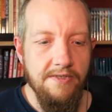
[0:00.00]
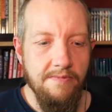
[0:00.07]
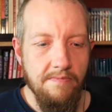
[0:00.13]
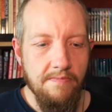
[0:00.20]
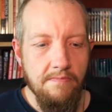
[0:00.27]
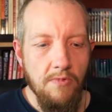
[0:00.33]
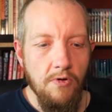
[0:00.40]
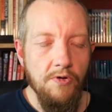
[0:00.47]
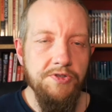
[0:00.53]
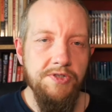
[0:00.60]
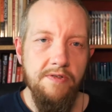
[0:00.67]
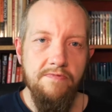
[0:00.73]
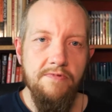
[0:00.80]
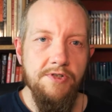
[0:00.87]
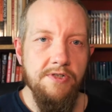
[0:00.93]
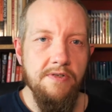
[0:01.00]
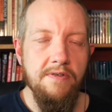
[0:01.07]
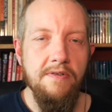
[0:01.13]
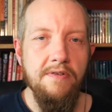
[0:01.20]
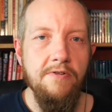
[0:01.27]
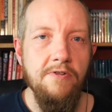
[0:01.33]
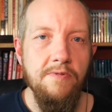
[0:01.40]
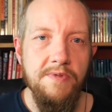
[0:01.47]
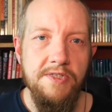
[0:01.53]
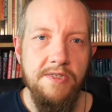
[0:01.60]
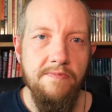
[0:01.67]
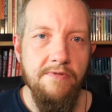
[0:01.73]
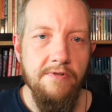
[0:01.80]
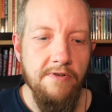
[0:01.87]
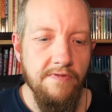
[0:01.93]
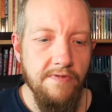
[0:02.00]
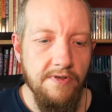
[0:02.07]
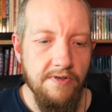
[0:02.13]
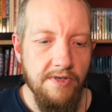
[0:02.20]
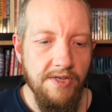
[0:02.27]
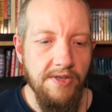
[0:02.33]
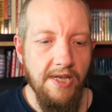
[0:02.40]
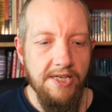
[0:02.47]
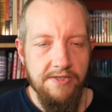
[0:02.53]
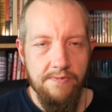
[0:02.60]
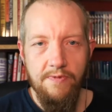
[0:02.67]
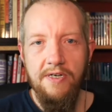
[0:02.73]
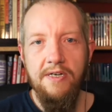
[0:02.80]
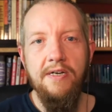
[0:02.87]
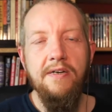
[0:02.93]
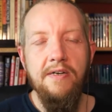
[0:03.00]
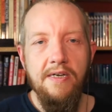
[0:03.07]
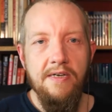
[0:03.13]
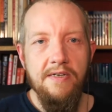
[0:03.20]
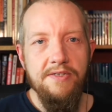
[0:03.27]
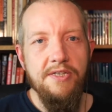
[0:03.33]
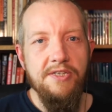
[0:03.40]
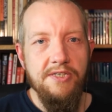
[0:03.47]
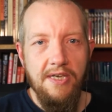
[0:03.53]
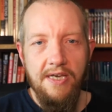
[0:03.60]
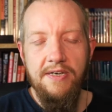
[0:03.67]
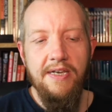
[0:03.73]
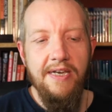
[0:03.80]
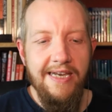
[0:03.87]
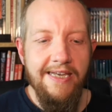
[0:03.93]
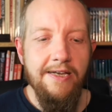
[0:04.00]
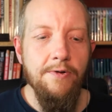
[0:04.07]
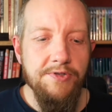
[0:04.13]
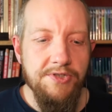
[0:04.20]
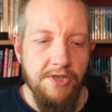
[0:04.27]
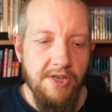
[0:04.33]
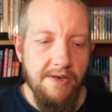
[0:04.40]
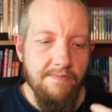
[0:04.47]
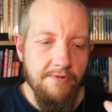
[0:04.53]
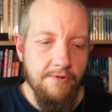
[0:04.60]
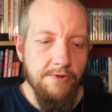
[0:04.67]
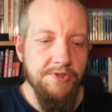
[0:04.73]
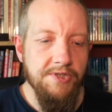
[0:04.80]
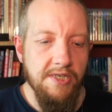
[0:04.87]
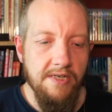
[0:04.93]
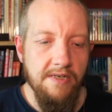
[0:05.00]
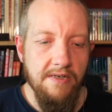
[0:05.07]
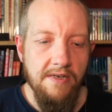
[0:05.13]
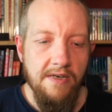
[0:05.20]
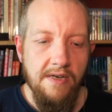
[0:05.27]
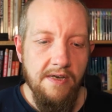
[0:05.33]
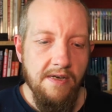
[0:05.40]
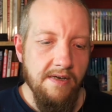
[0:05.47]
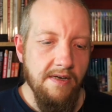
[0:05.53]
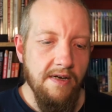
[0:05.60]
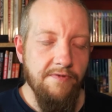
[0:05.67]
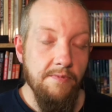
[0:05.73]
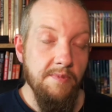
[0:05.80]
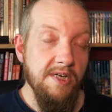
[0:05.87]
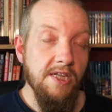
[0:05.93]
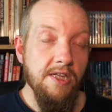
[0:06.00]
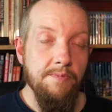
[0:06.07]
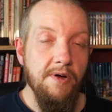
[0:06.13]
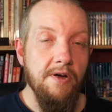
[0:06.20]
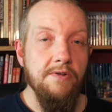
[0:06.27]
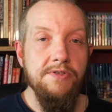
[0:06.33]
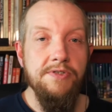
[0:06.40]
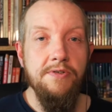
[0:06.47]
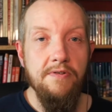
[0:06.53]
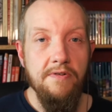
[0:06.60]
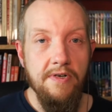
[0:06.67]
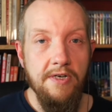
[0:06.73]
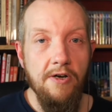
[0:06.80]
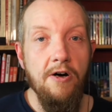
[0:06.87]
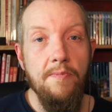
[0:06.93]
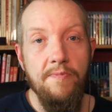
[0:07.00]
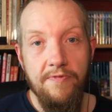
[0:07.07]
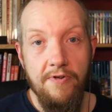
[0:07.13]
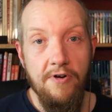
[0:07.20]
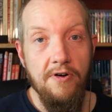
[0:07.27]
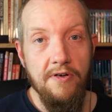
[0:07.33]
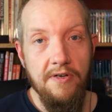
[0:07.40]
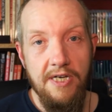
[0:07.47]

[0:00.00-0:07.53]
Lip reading: More to Roger Corman's approval, and that's where. And he also then brought in, from another Poe story, Hop Frog.